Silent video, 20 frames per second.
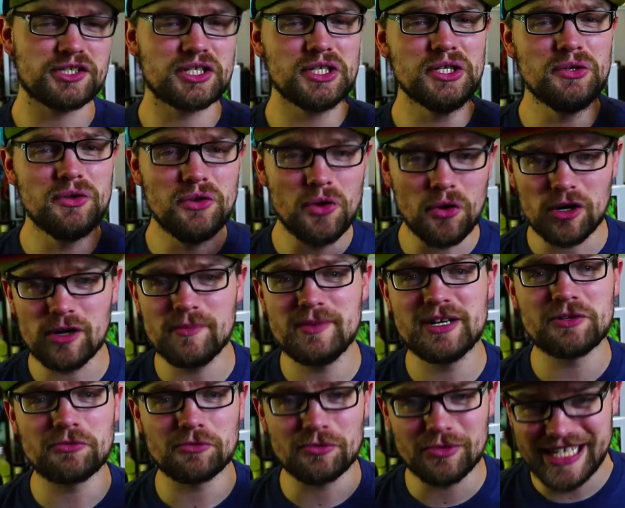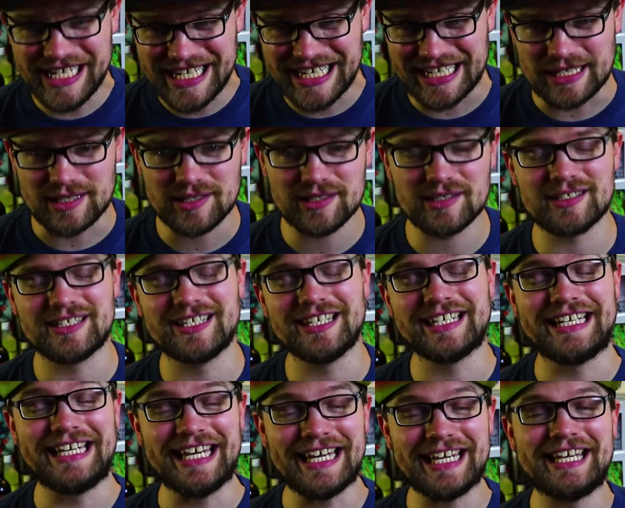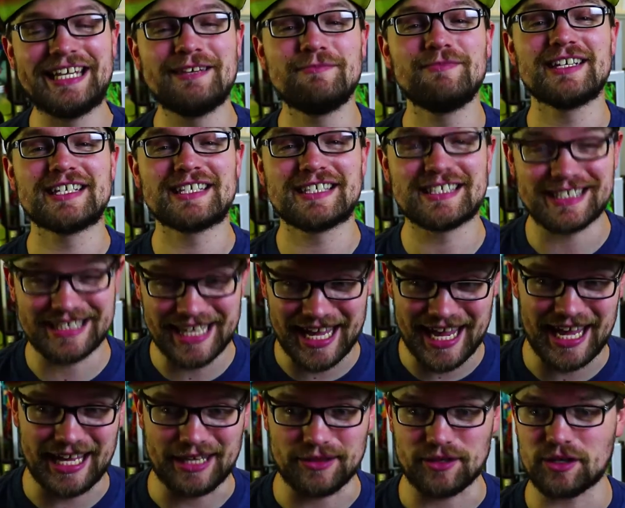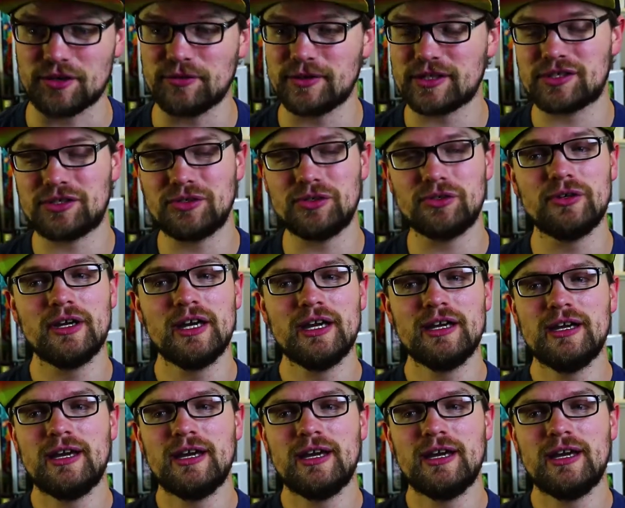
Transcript: to Norman Reedus to get him to stay. They're going to,